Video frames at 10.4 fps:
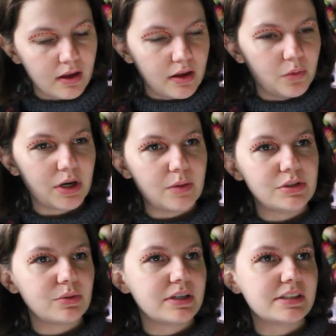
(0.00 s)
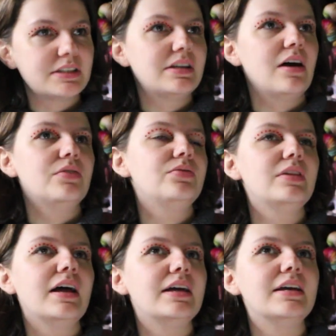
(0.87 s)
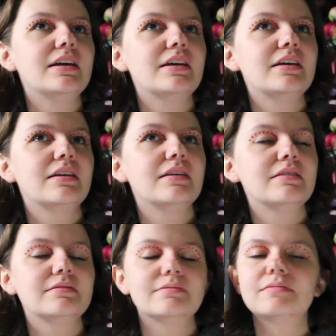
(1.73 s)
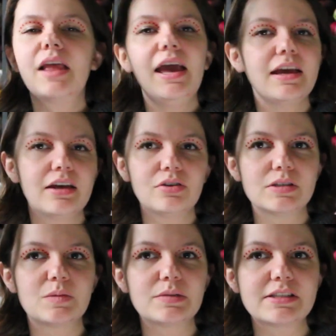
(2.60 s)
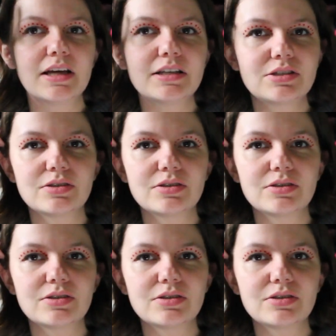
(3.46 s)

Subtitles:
When I'm doing stuff like hanging Christmas lights or